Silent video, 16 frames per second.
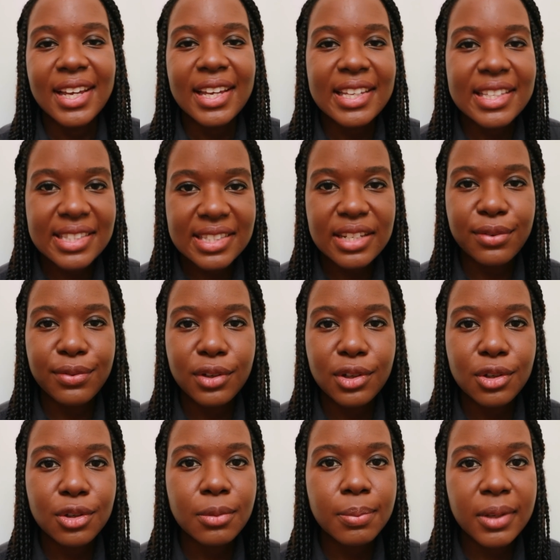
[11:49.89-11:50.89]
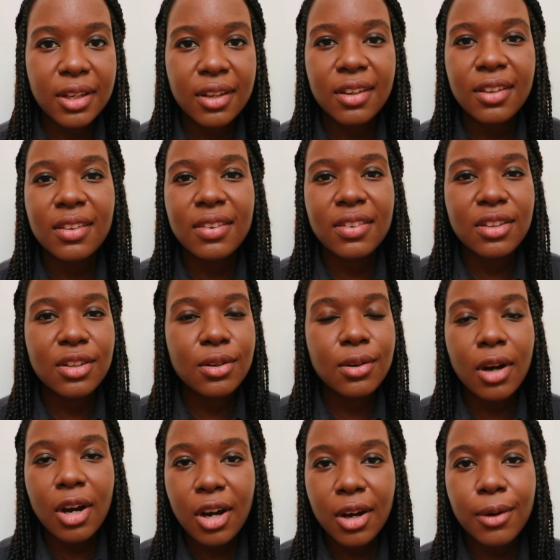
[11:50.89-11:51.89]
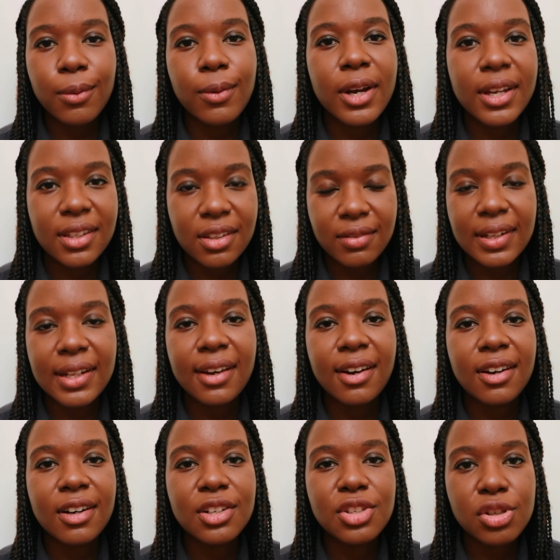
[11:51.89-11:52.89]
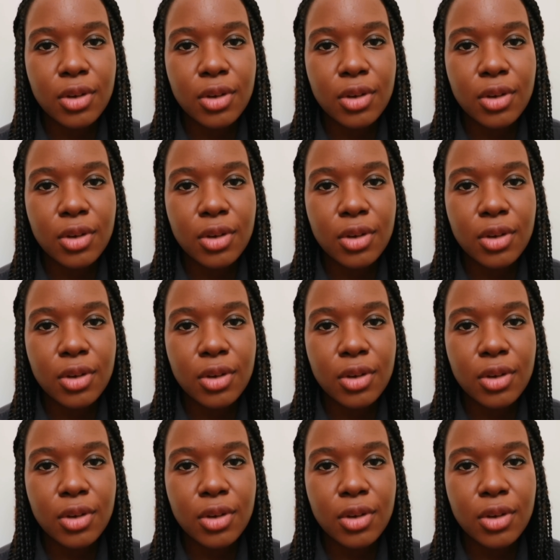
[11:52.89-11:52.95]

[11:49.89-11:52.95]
is difficult, because you are working really hard,